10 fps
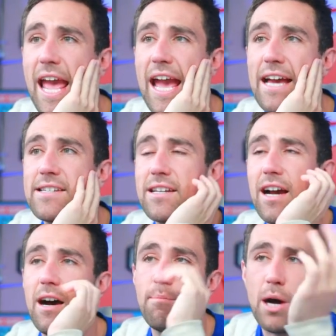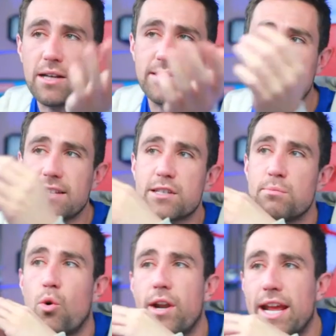and Bostic this
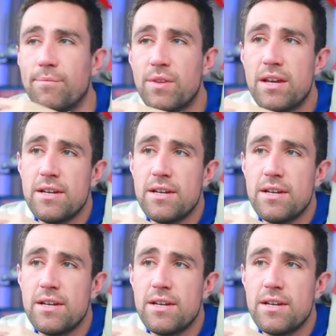morning